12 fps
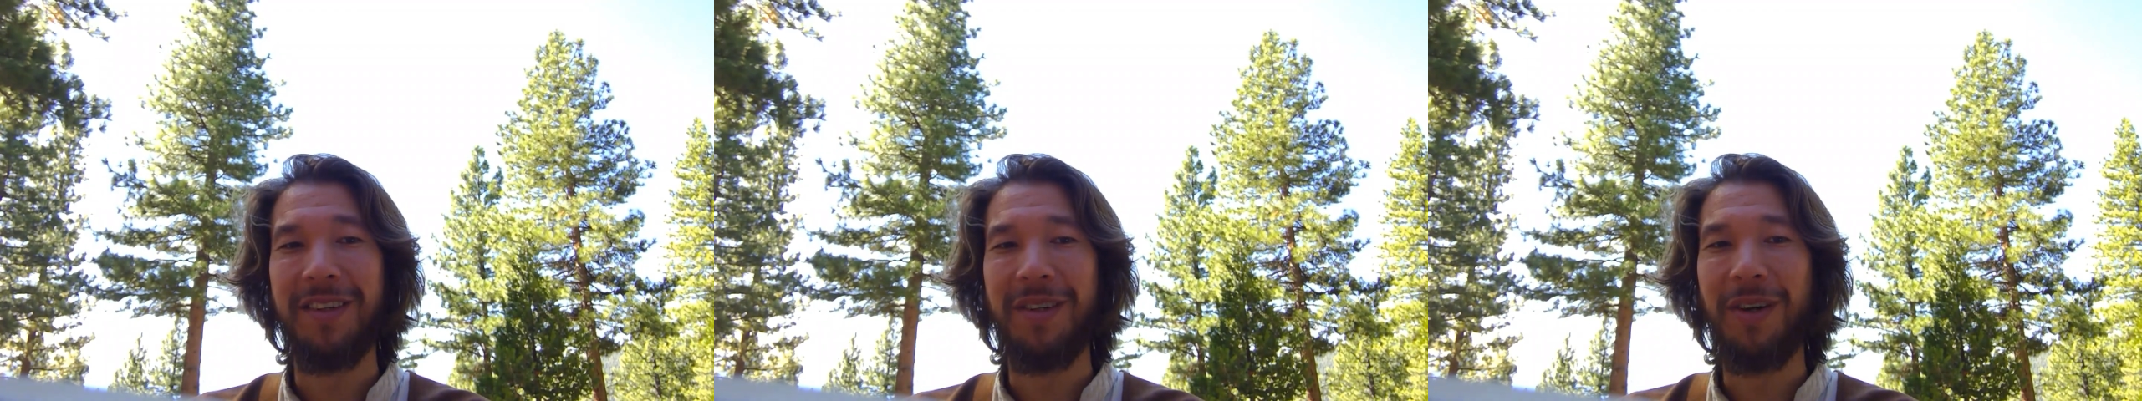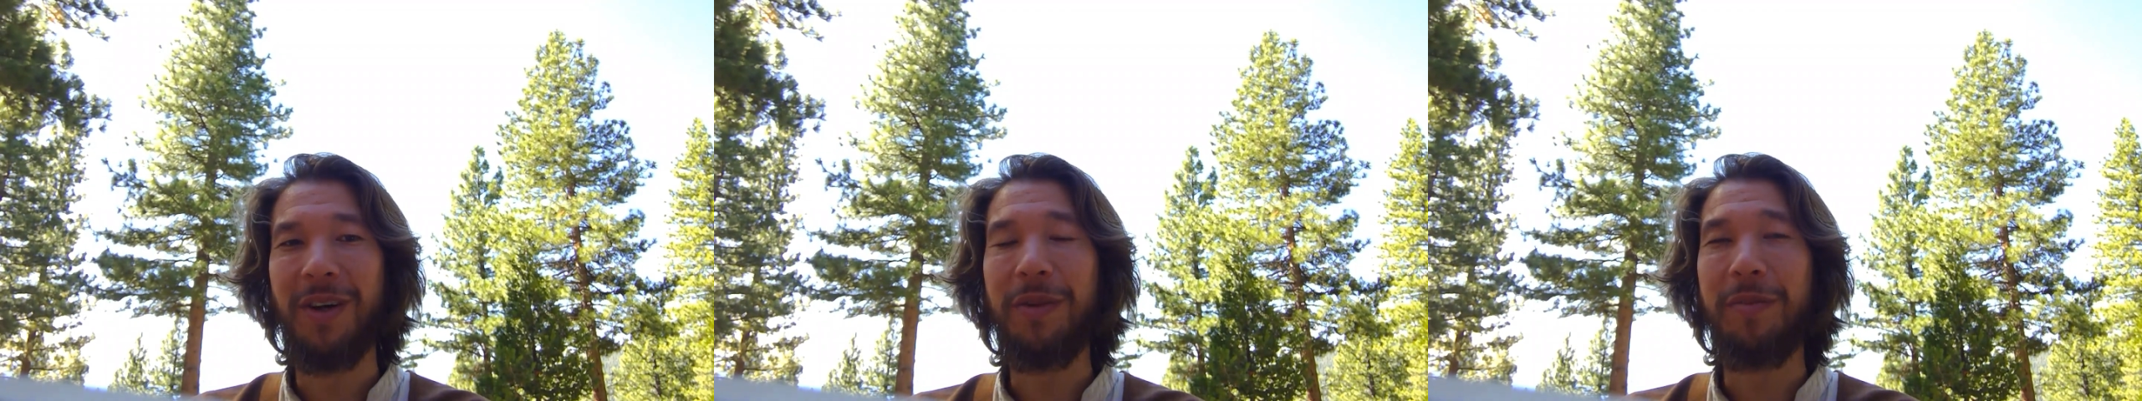
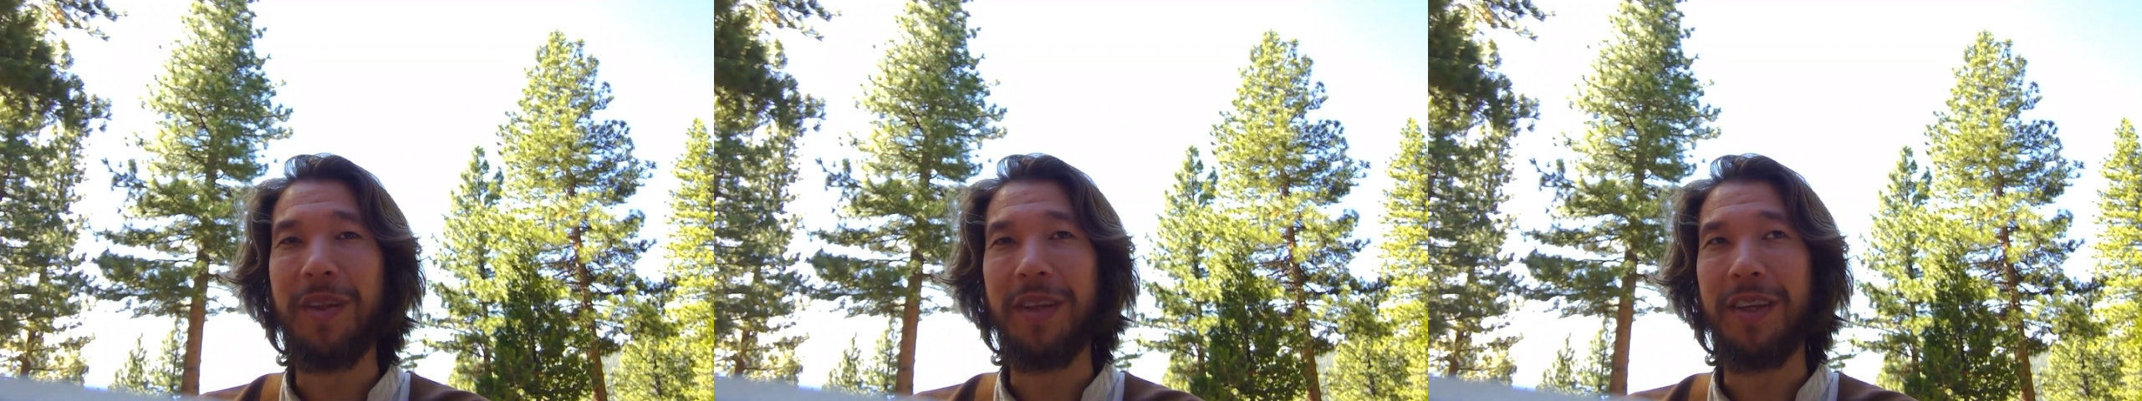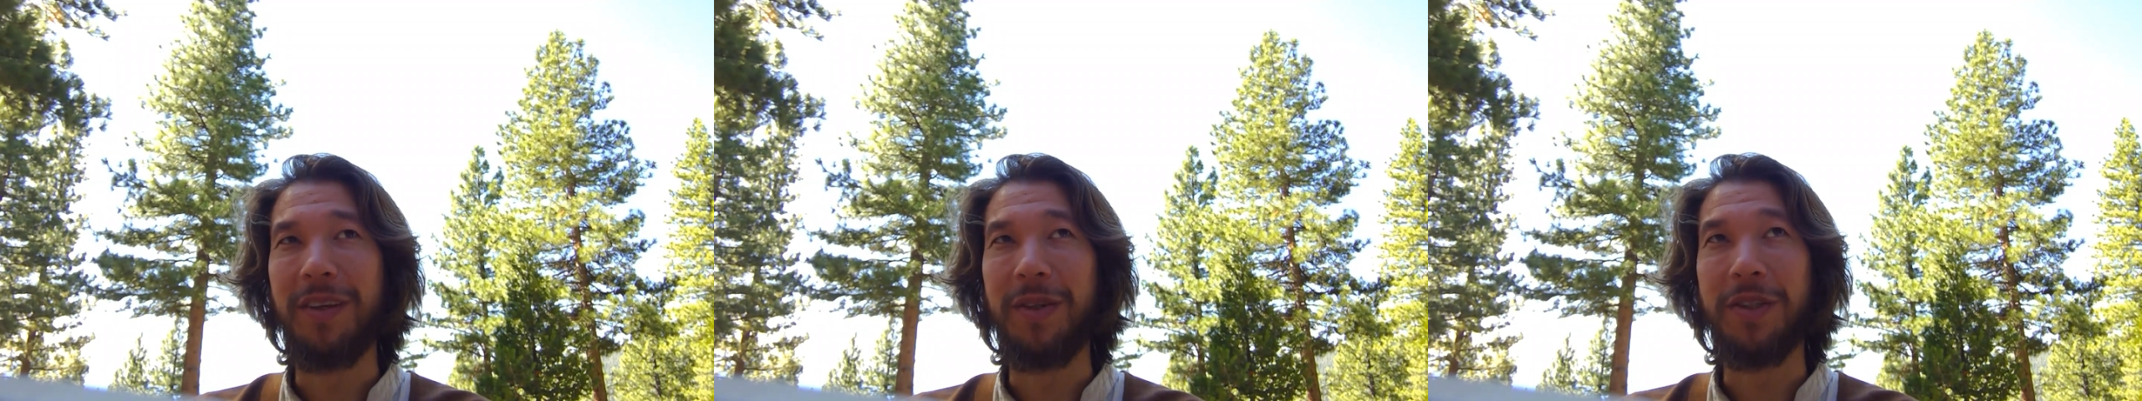
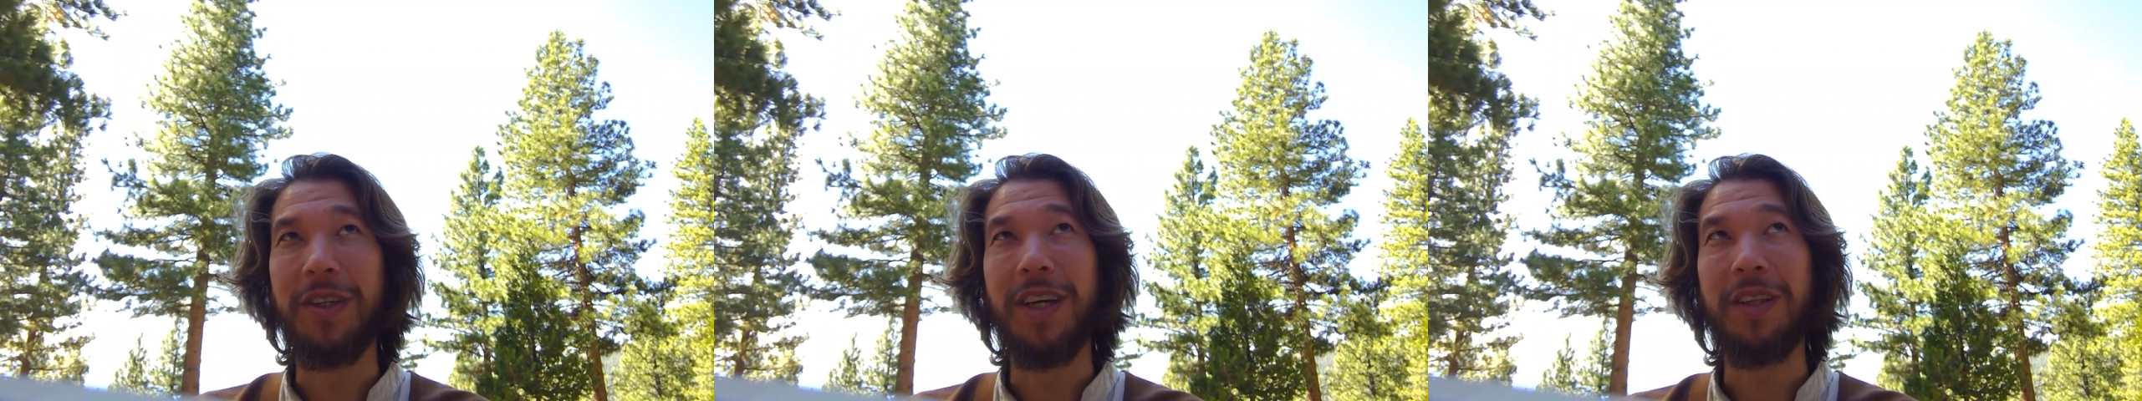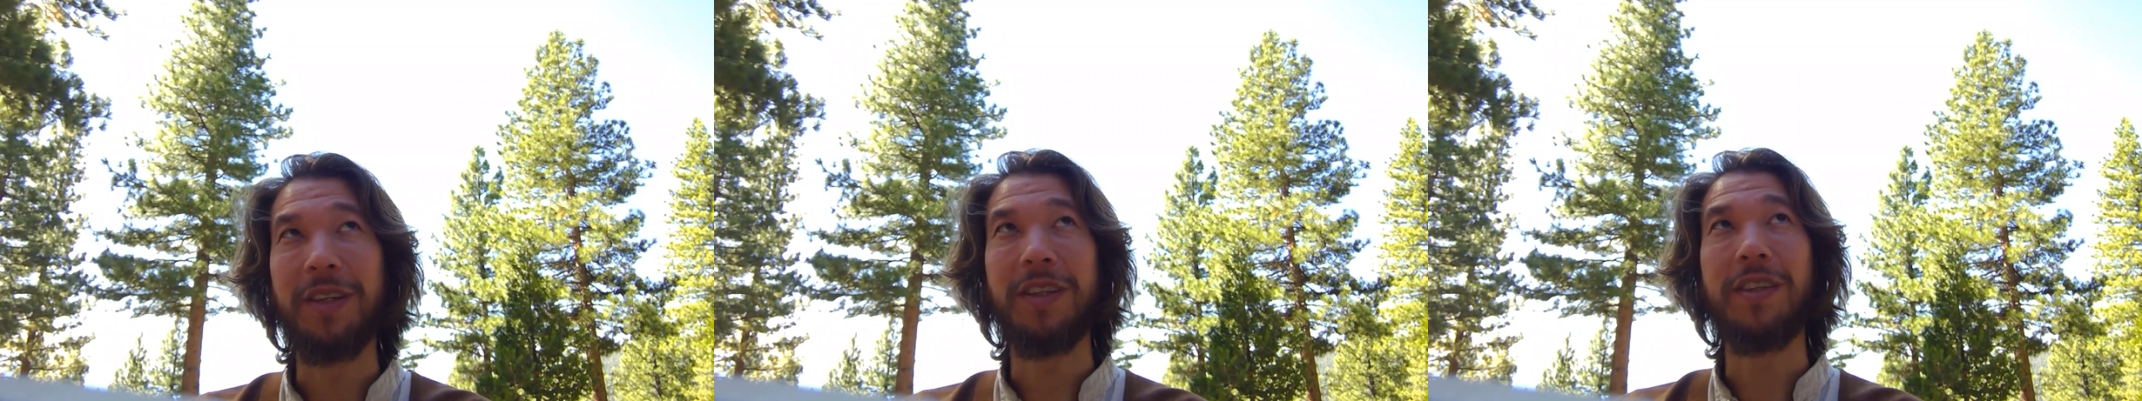Ultimately, we should
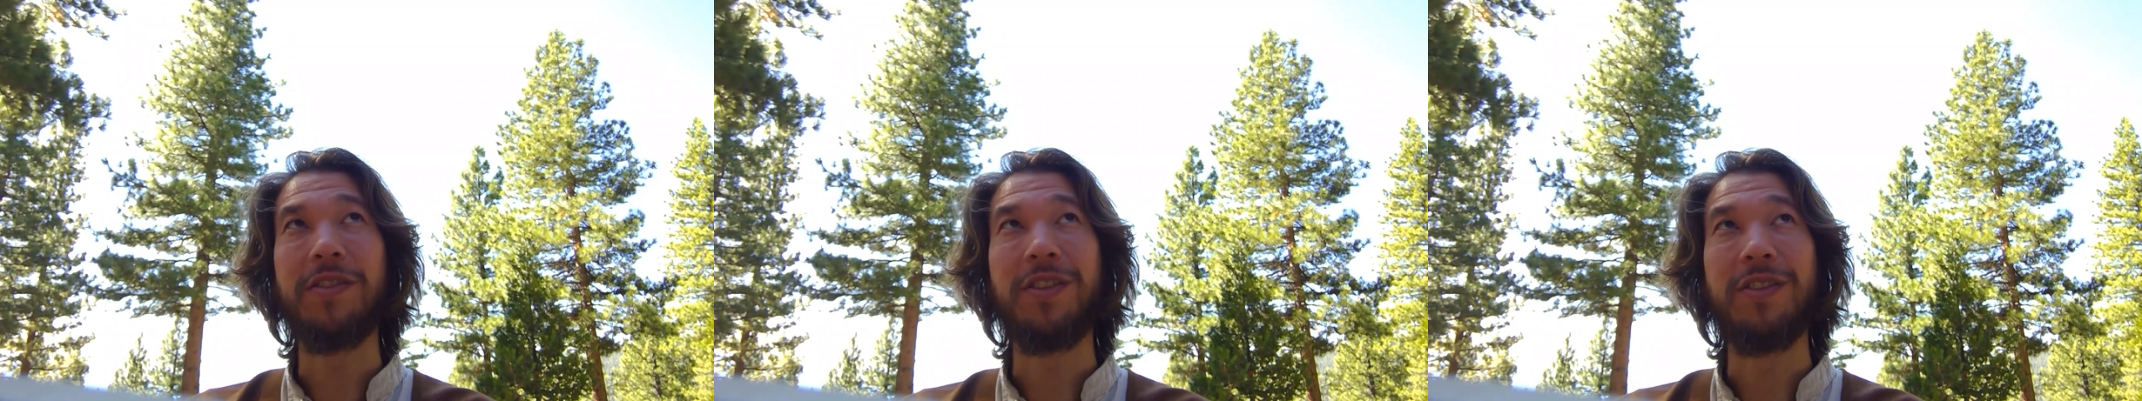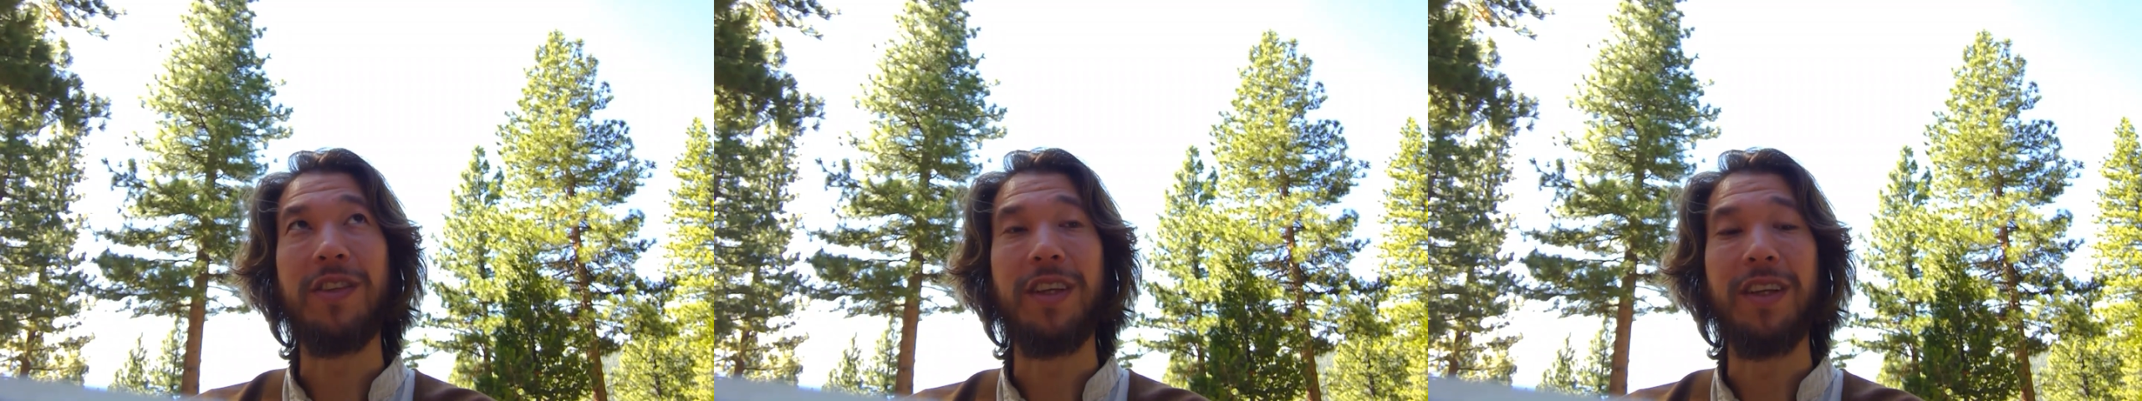not look at this
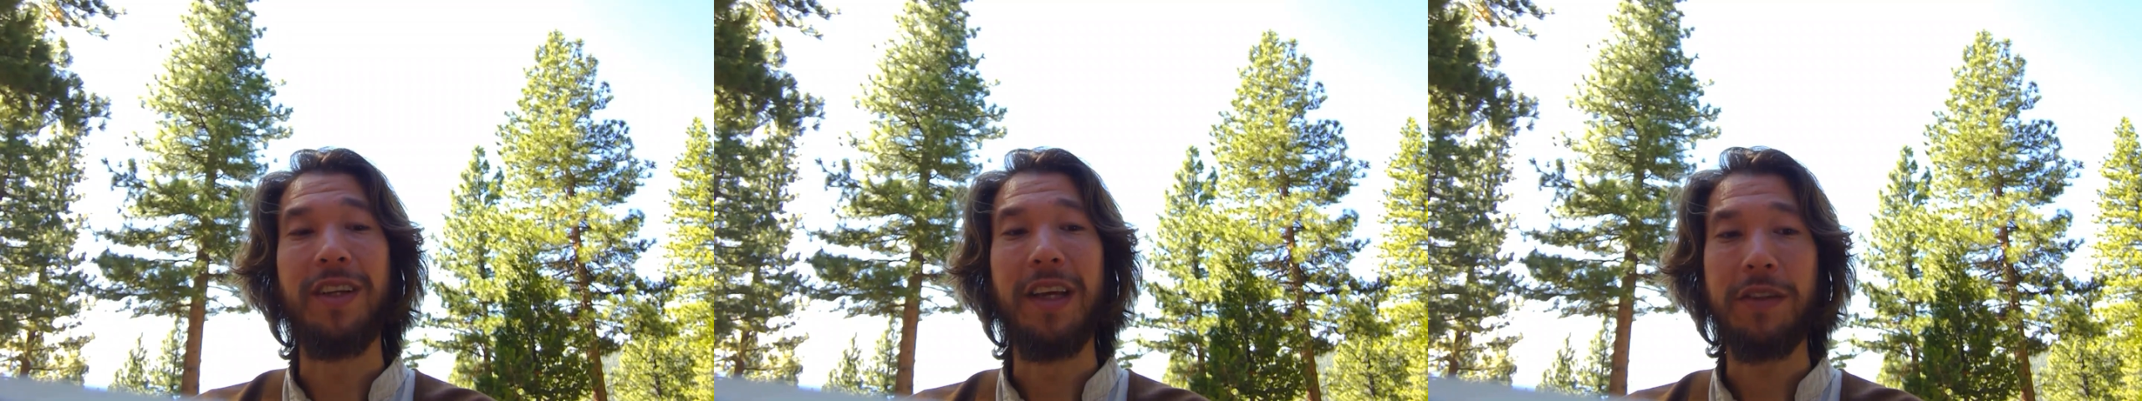as an